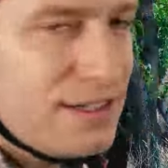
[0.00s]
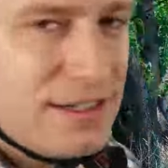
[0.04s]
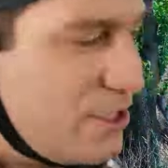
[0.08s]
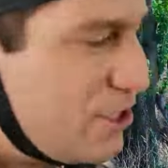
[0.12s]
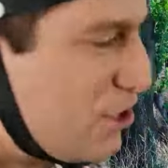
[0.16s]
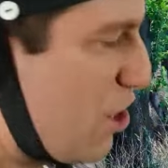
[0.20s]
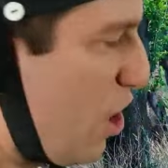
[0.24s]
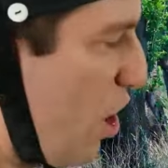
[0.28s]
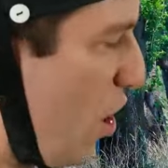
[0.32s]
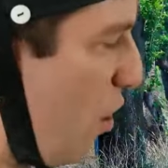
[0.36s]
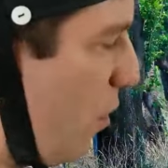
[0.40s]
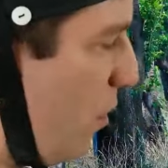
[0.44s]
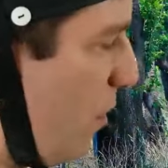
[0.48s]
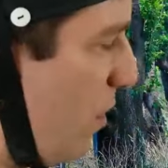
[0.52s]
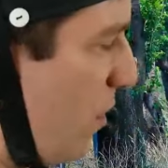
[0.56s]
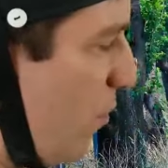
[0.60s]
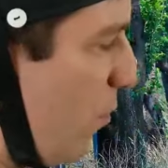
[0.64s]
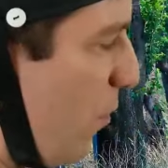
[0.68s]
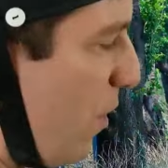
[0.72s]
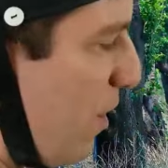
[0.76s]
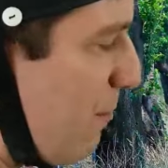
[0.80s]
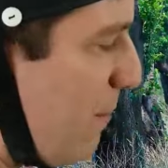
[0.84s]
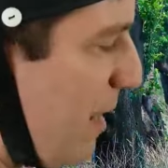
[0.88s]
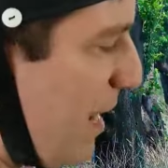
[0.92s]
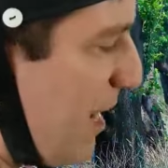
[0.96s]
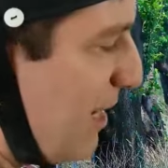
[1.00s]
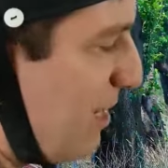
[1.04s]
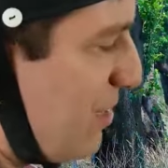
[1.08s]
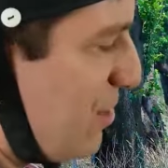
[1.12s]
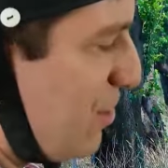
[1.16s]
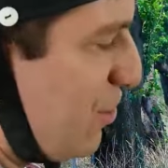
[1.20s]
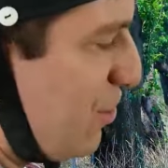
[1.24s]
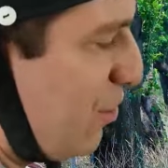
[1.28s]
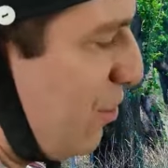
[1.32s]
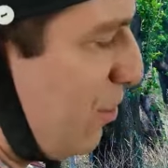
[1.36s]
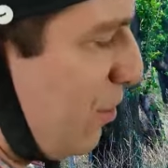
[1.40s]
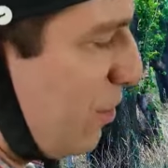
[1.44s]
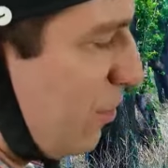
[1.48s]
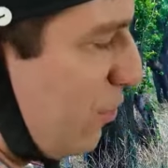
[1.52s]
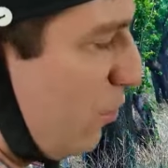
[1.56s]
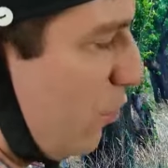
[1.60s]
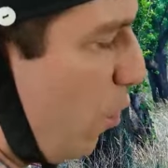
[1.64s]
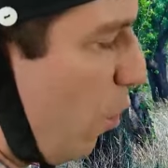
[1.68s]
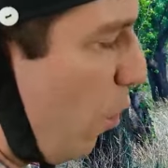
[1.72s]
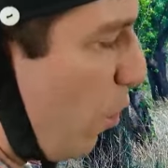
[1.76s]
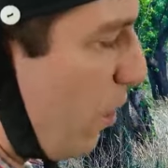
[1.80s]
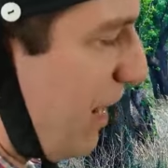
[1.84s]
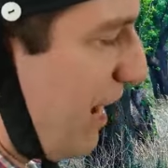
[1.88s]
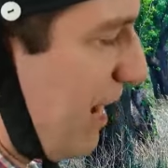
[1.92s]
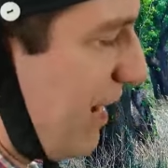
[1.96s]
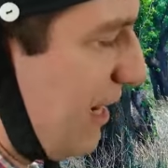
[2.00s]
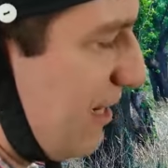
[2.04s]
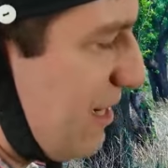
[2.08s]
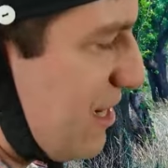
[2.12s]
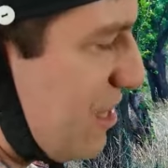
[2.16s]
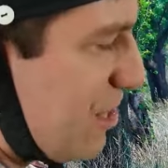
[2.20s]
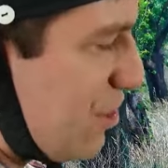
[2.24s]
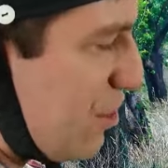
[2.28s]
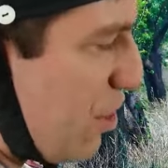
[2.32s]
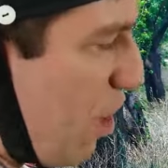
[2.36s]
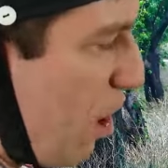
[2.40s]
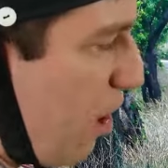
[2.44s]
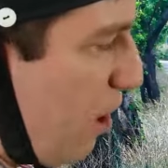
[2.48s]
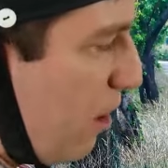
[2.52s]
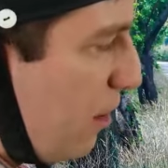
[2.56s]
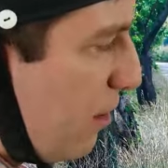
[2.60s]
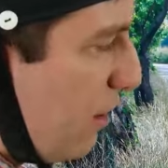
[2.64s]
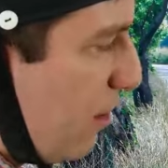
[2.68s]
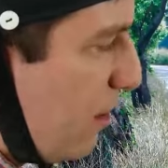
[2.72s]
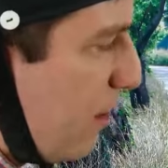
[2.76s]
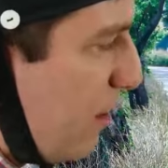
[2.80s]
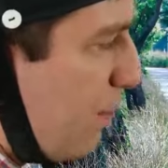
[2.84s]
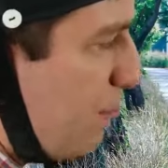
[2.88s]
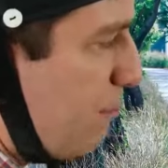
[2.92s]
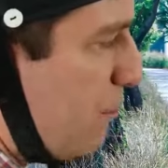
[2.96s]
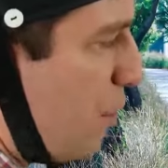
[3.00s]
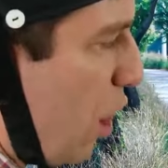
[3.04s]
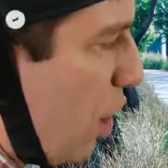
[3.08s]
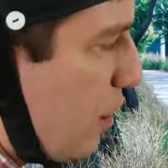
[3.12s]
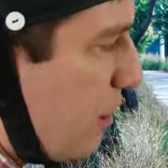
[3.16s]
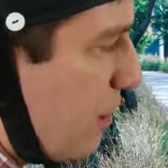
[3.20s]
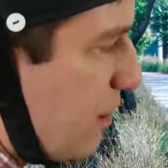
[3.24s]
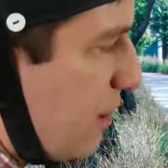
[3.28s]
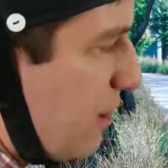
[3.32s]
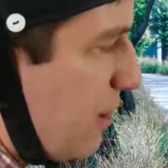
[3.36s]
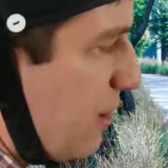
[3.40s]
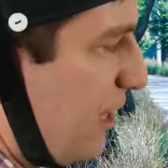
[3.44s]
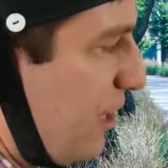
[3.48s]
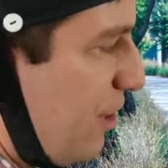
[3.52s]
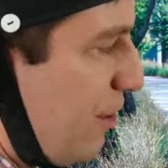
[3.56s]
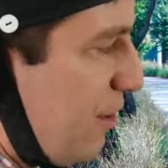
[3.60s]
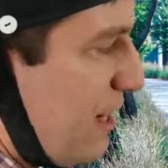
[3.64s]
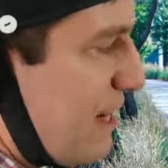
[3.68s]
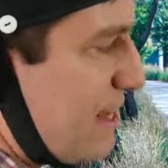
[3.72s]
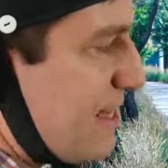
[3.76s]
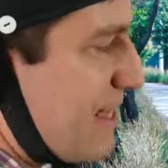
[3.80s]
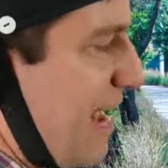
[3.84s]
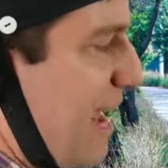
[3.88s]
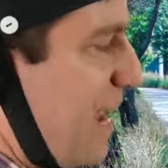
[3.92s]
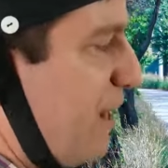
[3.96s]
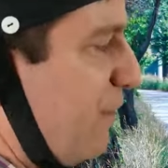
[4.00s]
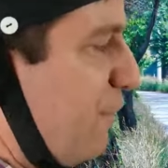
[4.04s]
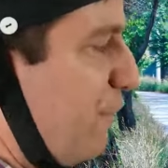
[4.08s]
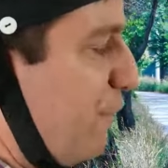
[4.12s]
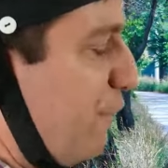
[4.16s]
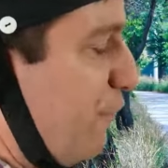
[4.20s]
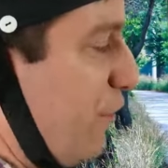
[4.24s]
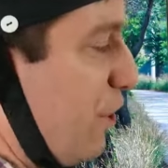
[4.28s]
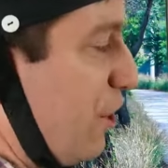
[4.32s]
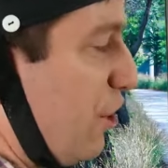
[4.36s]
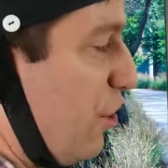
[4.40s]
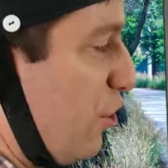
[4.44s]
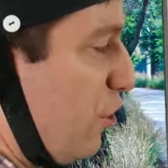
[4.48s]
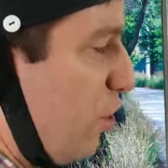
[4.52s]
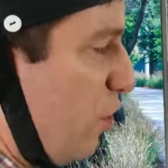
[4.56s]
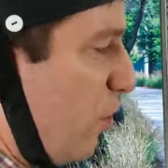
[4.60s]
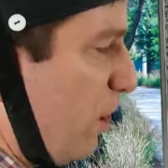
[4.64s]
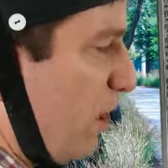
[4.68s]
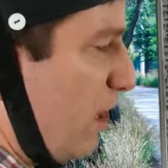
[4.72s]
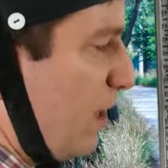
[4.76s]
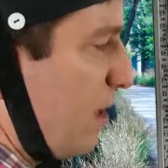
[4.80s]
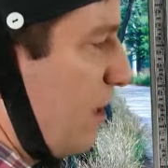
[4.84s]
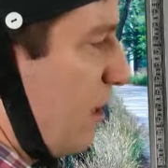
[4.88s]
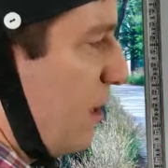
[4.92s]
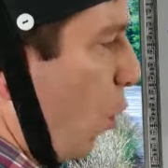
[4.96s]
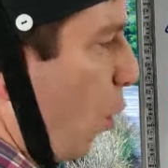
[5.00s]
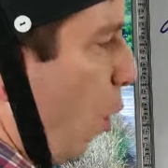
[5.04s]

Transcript: So what am I gonna do? Nore, a song. Yup, here is a few.